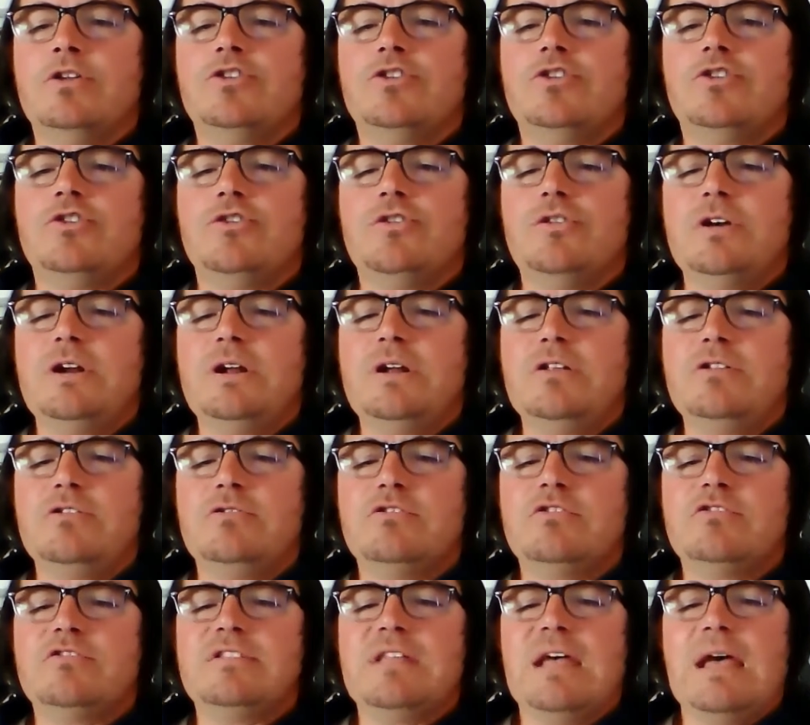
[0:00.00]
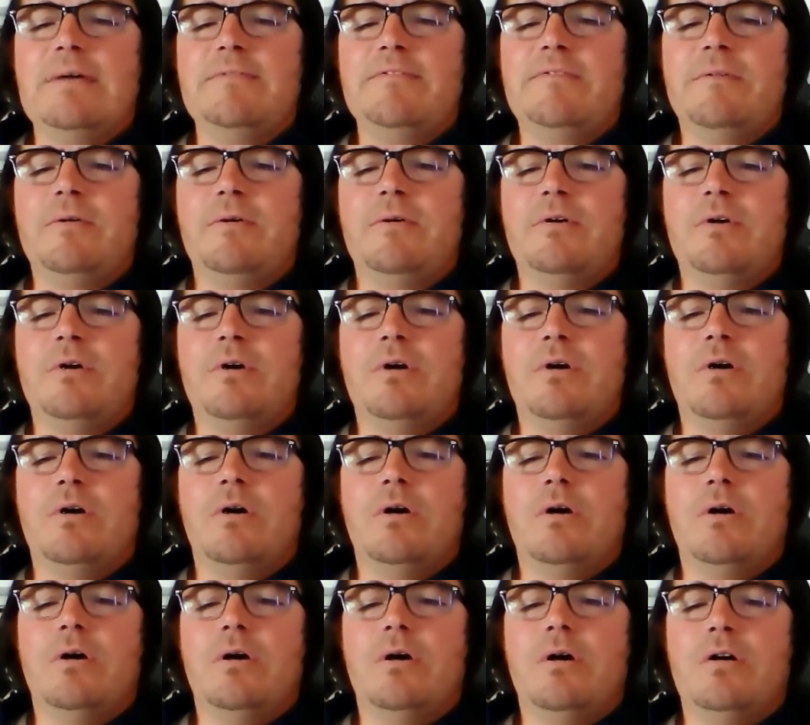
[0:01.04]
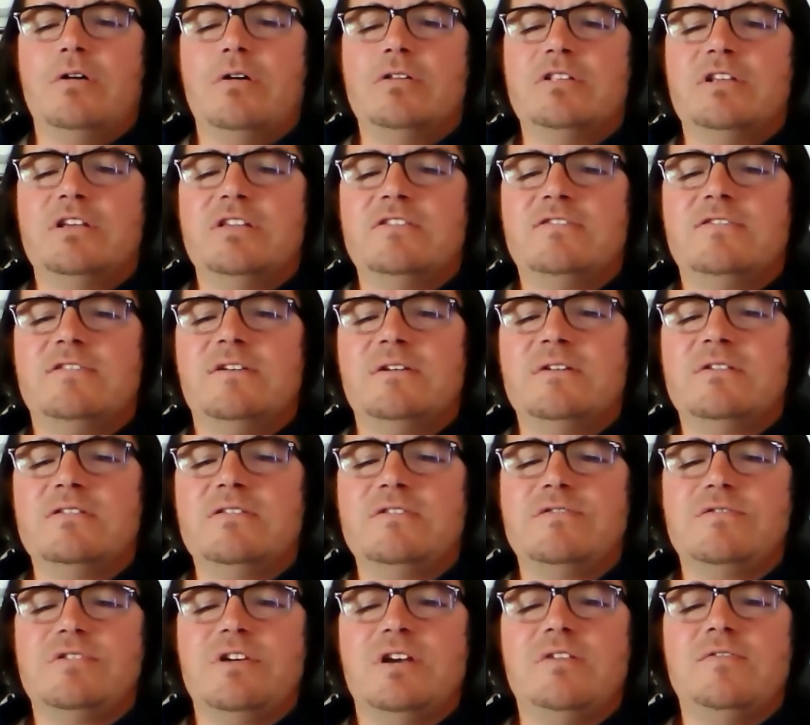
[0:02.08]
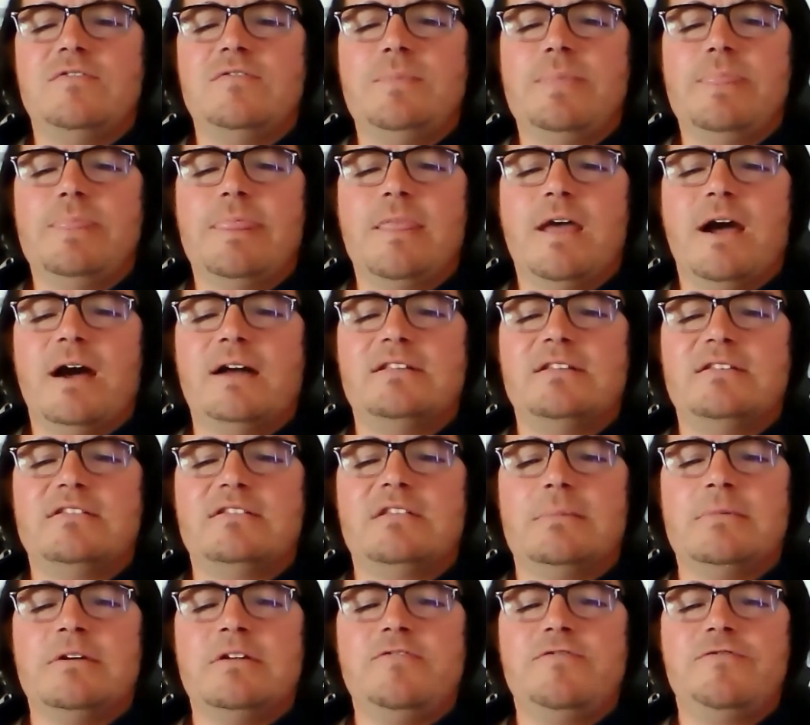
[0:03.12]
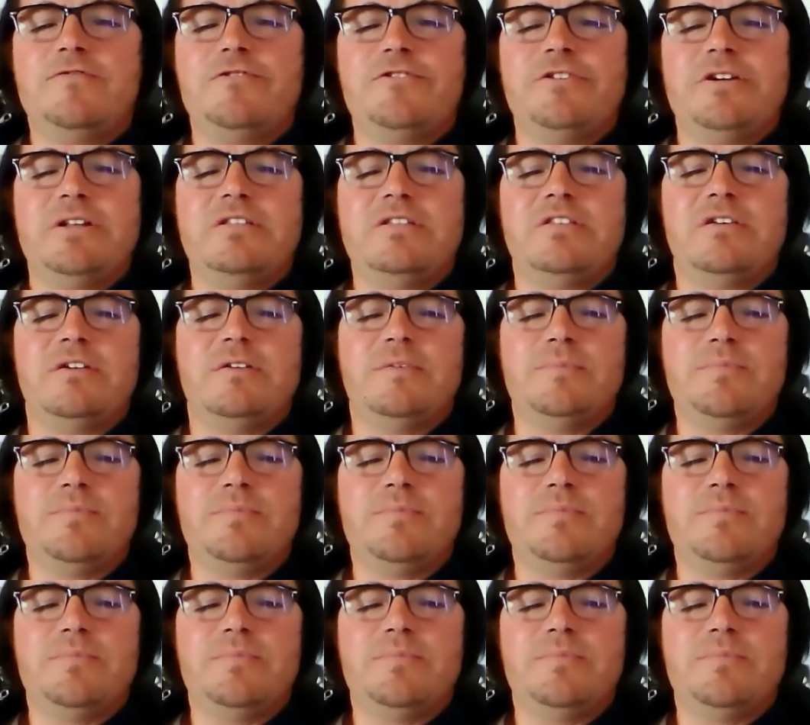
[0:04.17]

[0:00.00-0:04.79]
Turning to step on the 6th string at the 7th fret